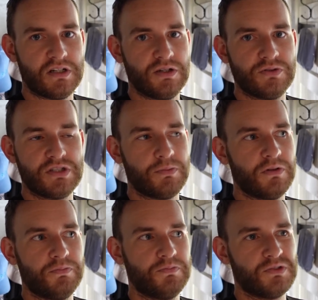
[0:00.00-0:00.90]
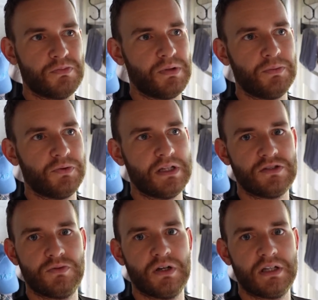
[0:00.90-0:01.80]
I know some people, they
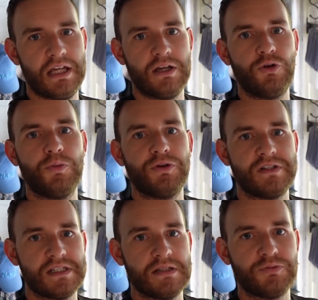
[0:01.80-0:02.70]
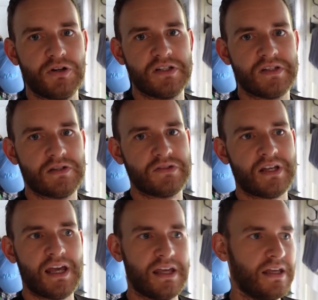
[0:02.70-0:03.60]
do like incorporated in the price, they'll
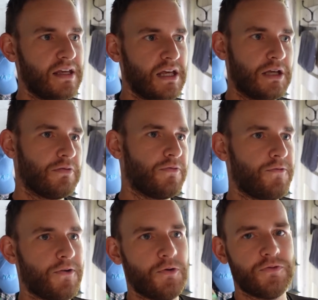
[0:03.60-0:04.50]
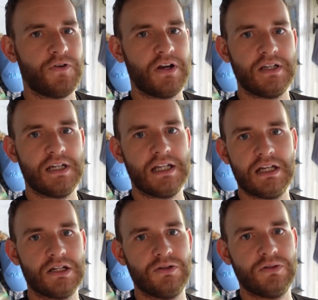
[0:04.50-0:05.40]
say fault finding
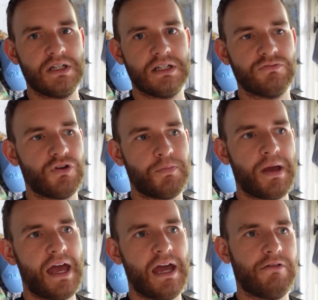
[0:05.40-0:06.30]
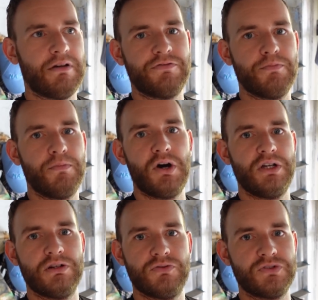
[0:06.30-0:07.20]
included and repair if
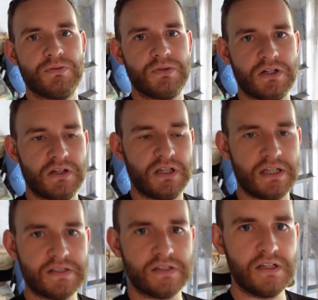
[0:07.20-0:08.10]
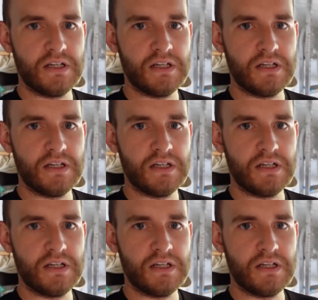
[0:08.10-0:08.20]
minor or something like this.